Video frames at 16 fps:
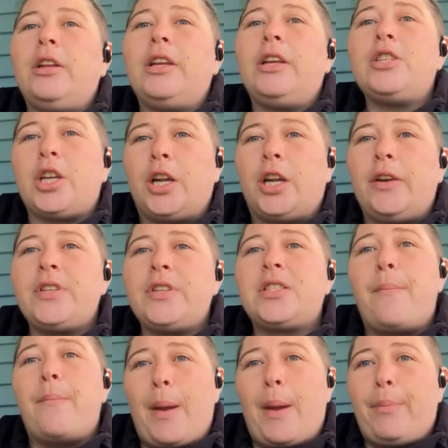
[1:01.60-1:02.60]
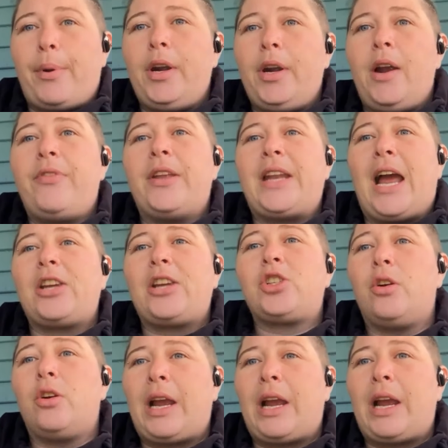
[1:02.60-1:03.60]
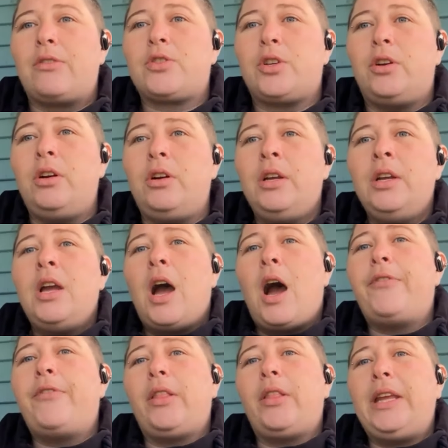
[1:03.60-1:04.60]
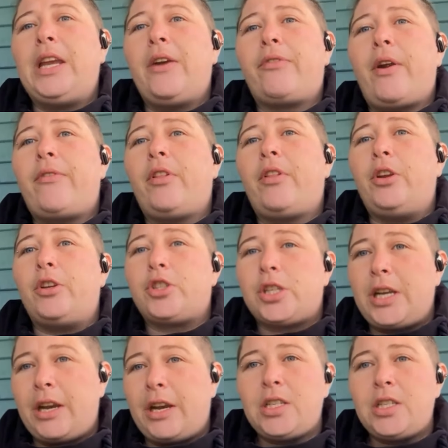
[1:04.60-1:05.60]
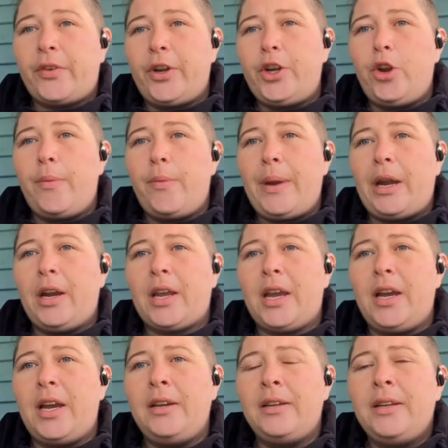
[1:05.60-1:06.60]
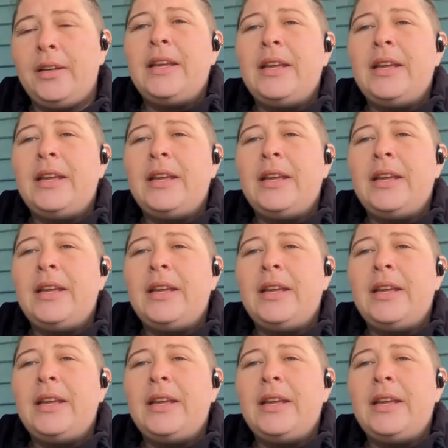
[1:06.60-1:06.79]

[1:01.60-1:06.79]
currently serves as a member of the National Council of the League of Revolutionaries for New America